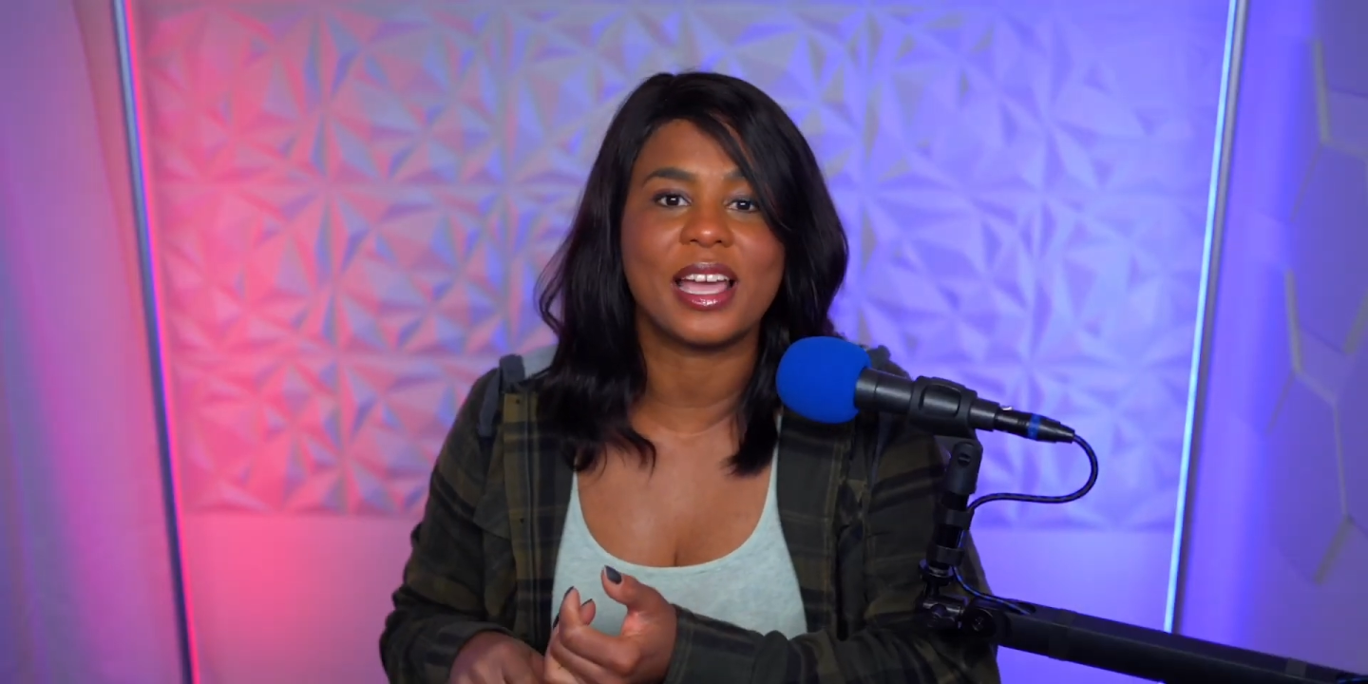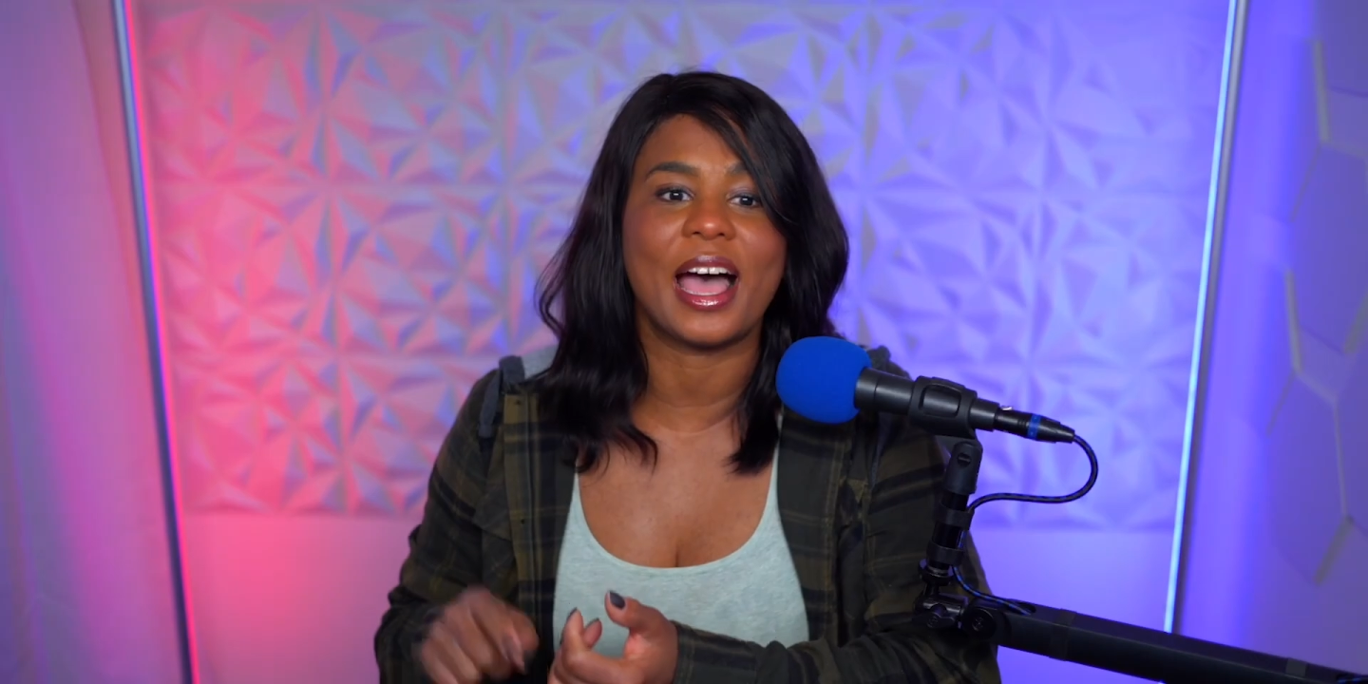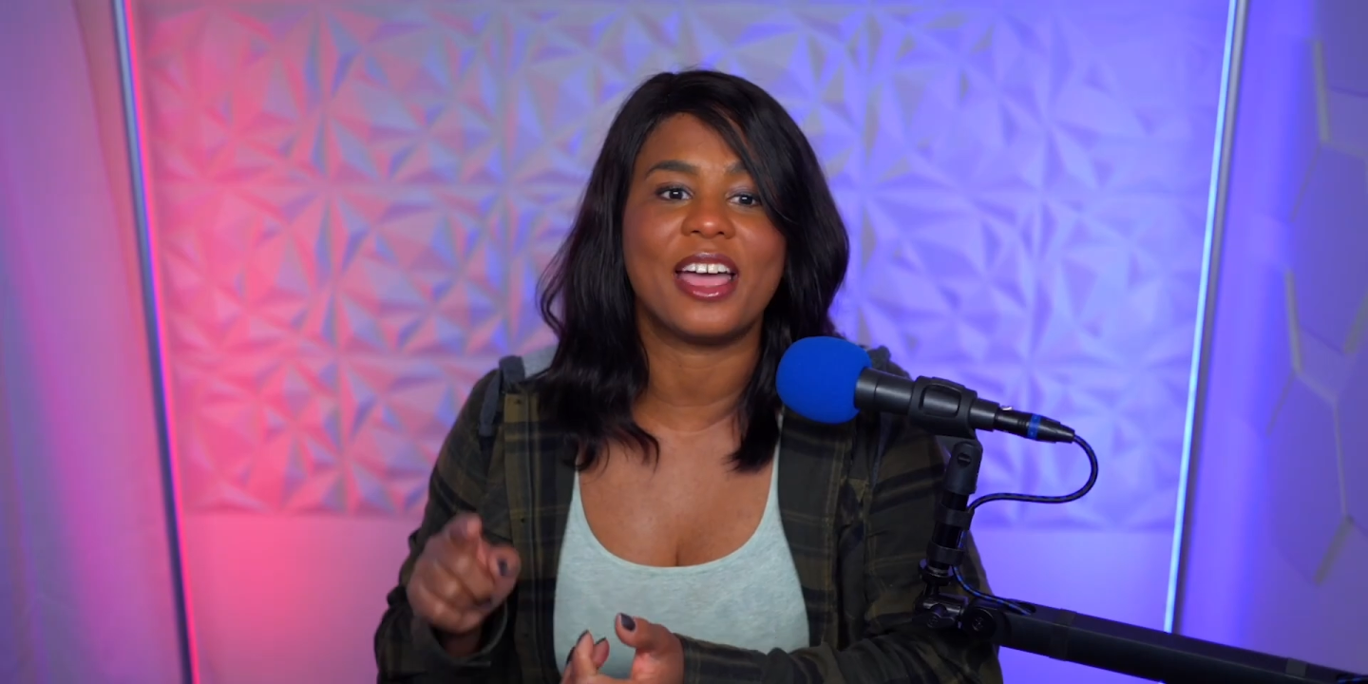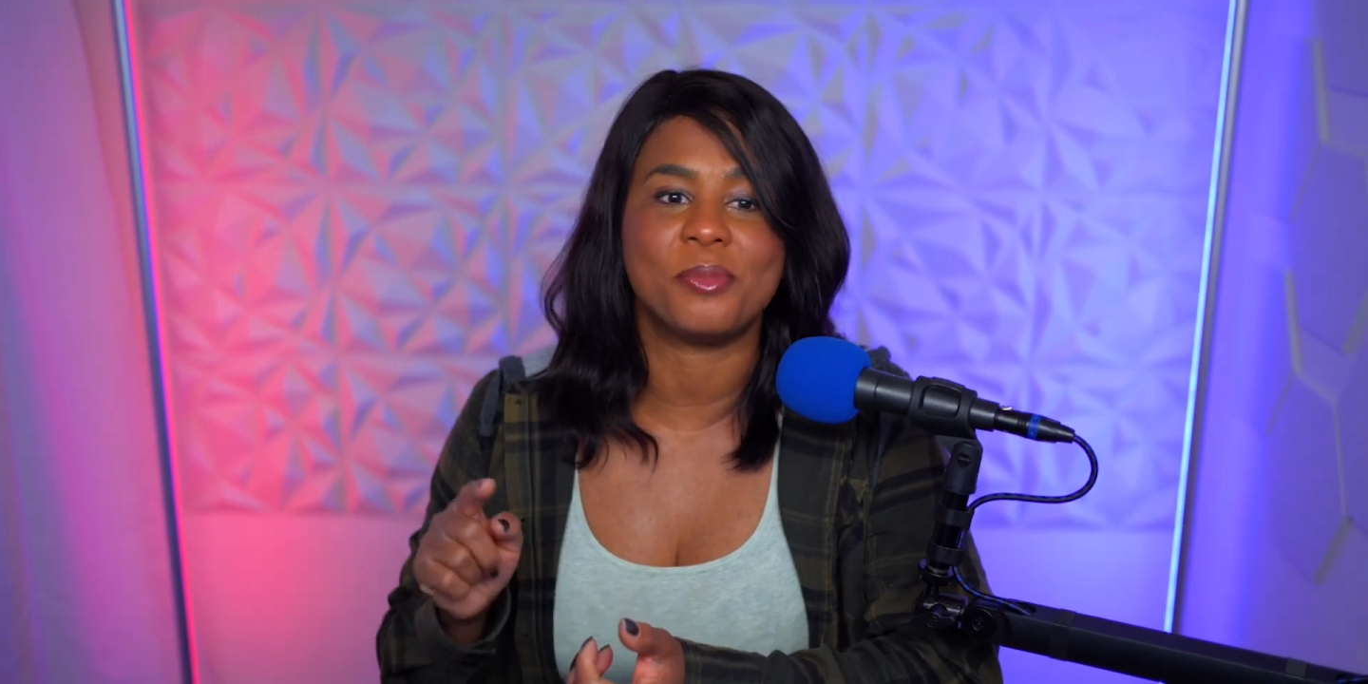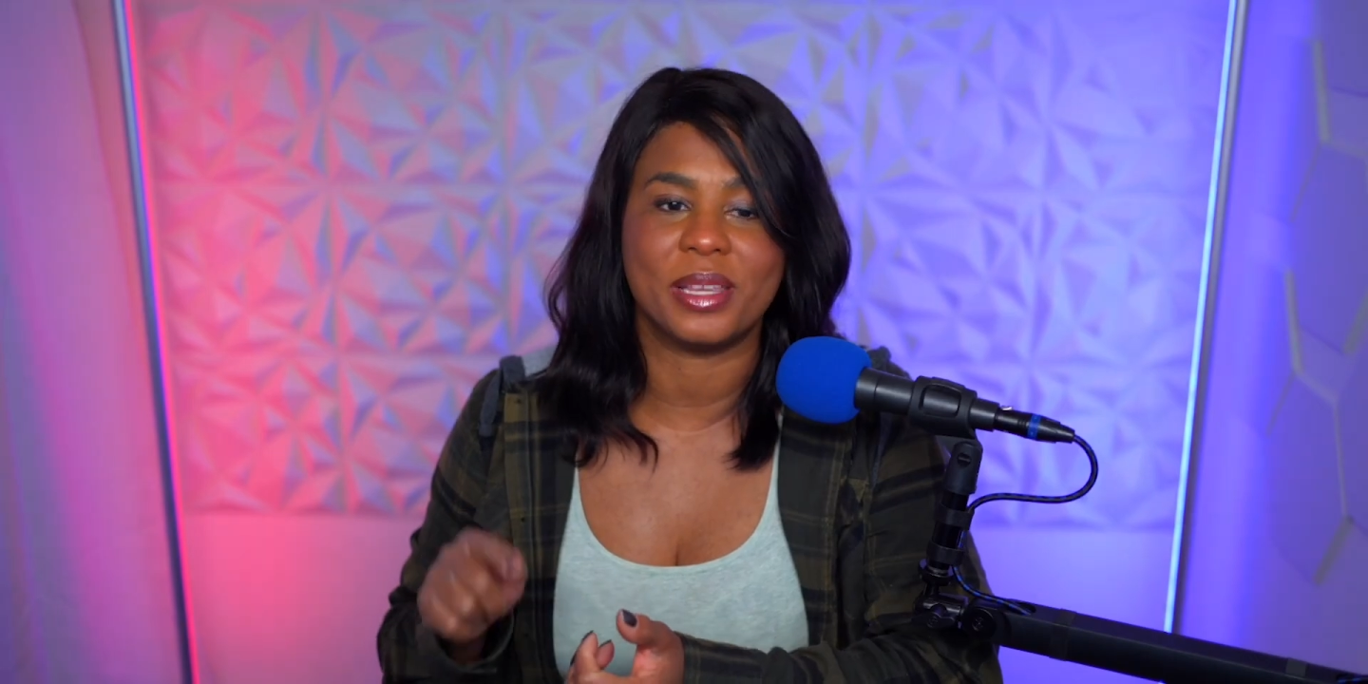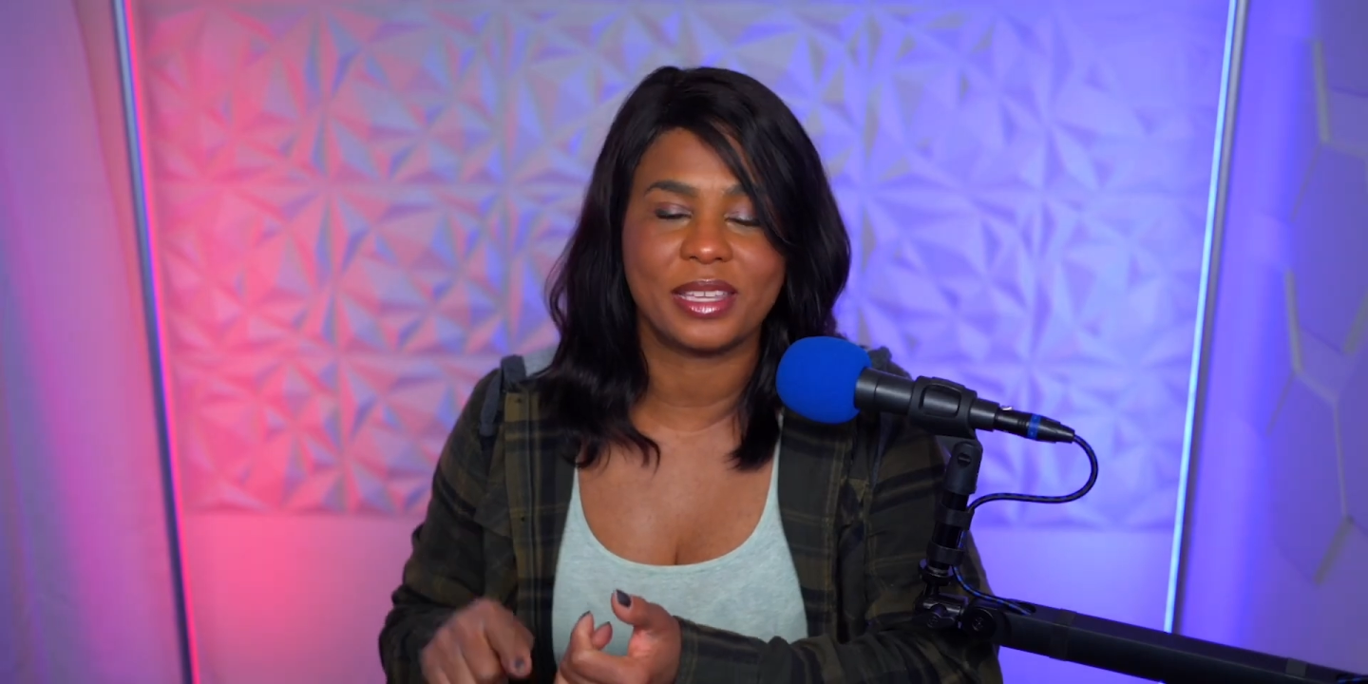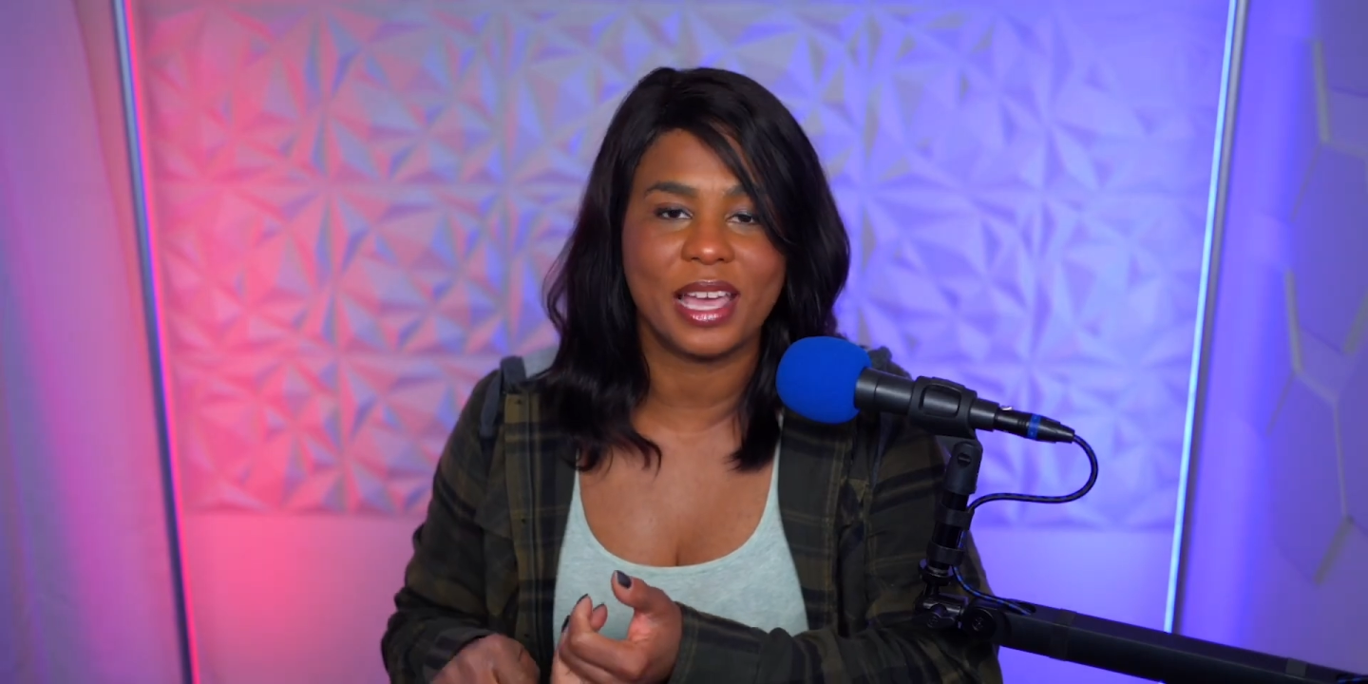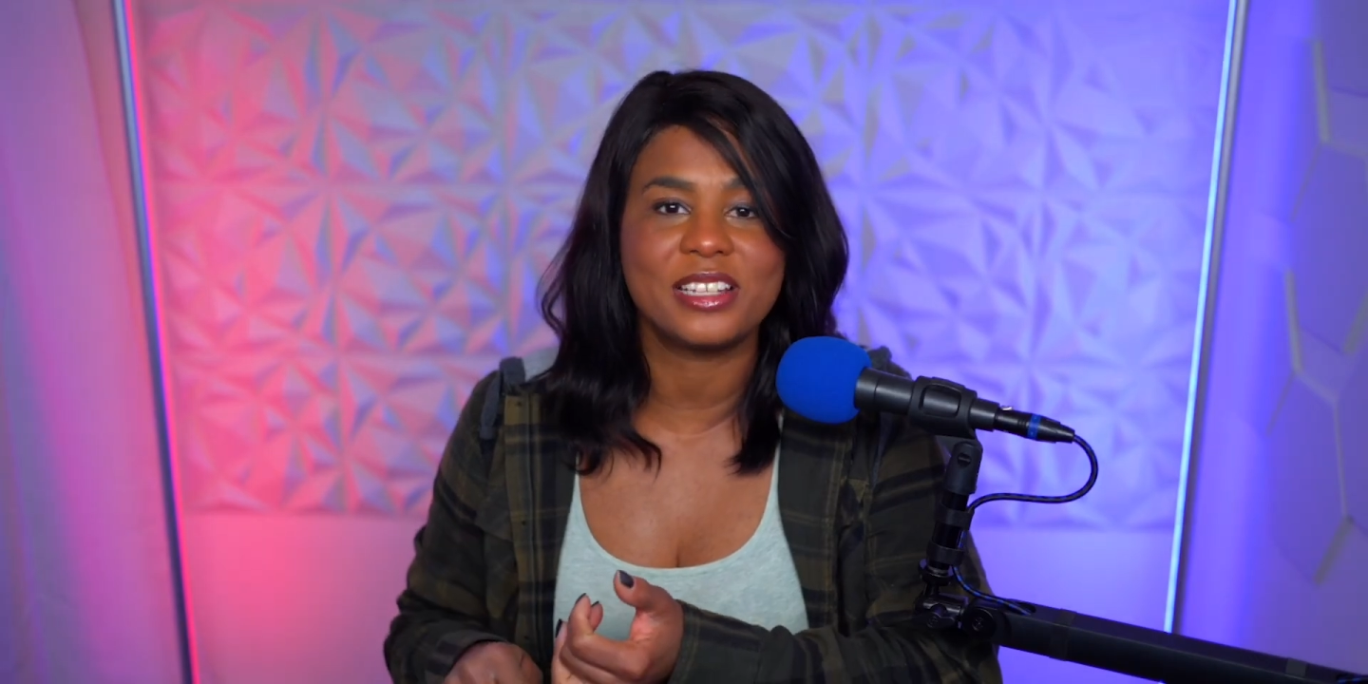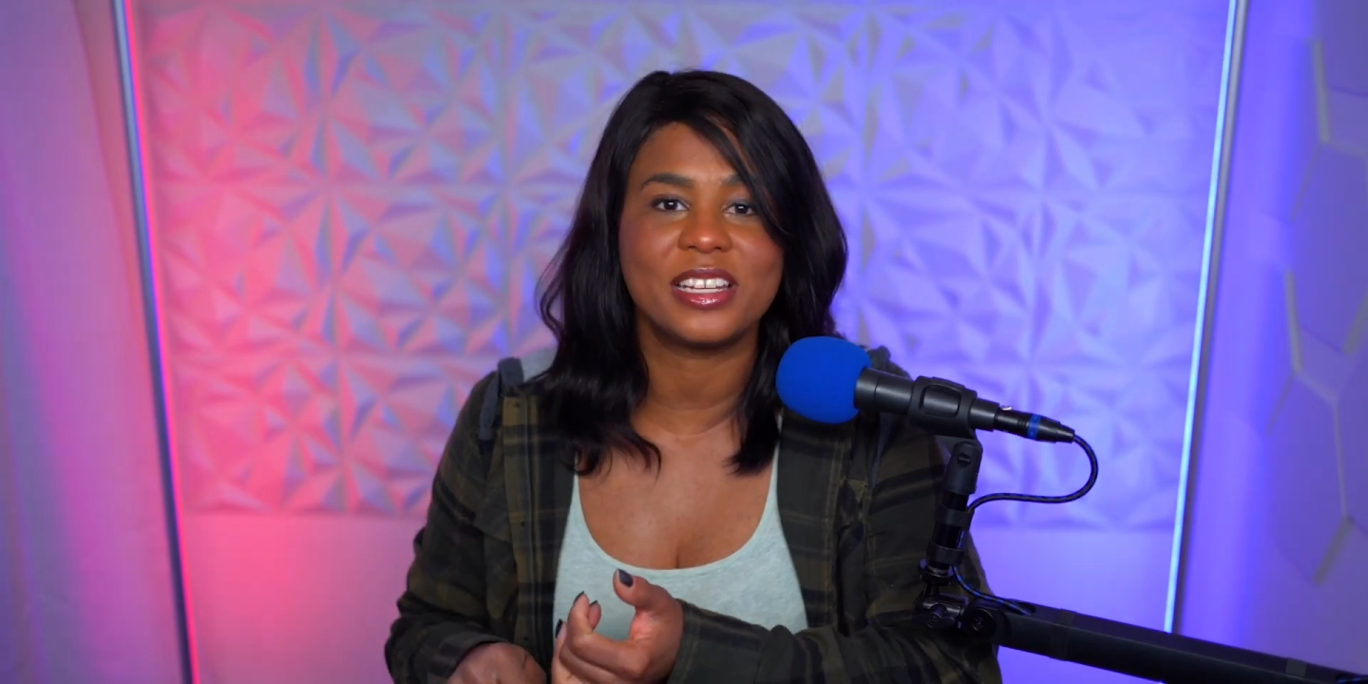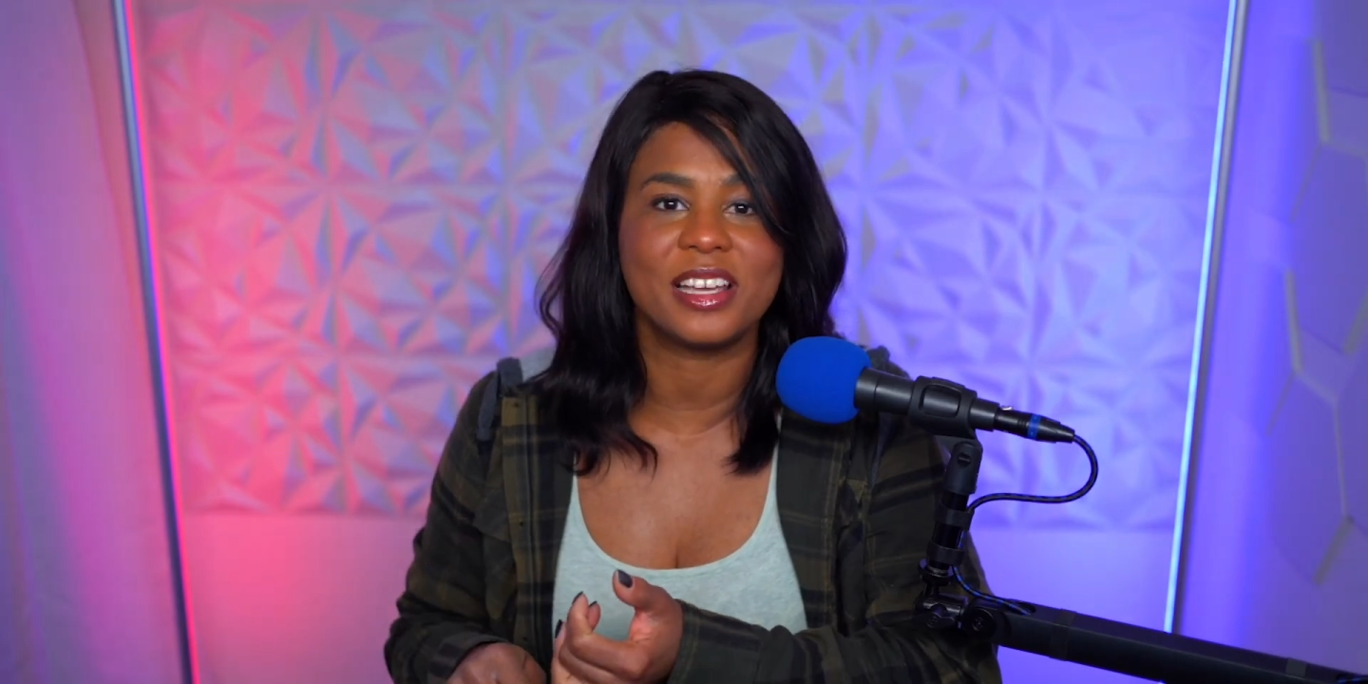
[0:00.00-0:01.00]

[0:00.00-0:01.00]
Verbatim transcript: I've been catching